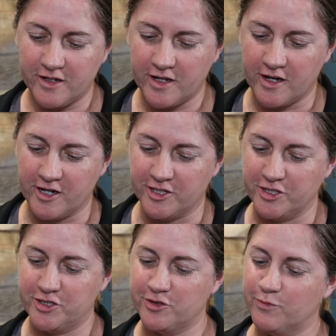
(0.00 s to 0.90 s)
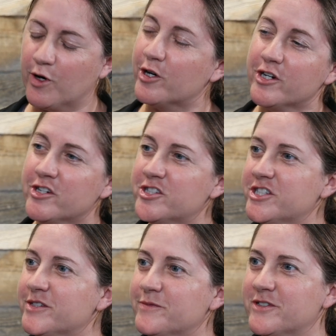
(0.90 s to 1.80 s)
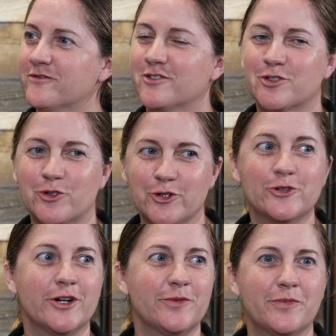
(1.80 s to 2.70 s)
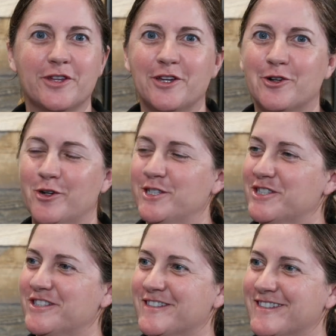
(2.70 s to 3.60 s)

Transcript: Do partnerships screw up the equation?